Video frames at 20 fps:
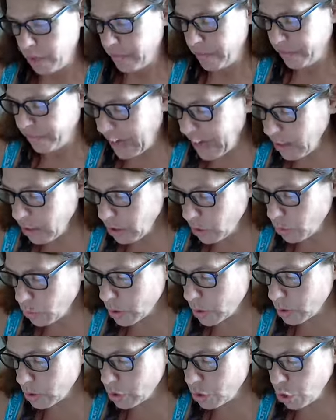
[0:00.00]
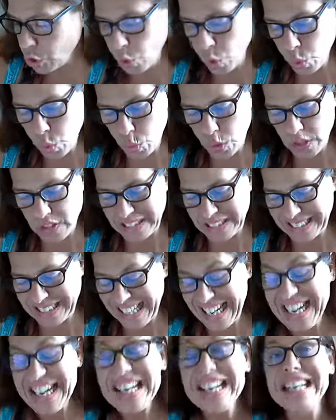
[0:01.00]
followers who were
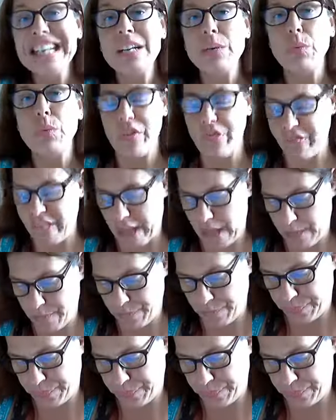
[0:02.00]
standing with them